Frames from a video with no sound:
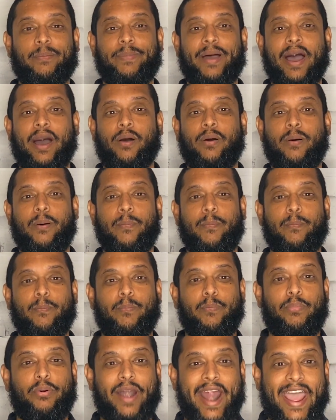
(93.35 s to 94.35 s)
about
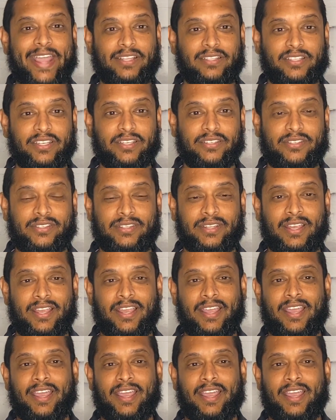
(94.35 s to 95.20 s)
practice."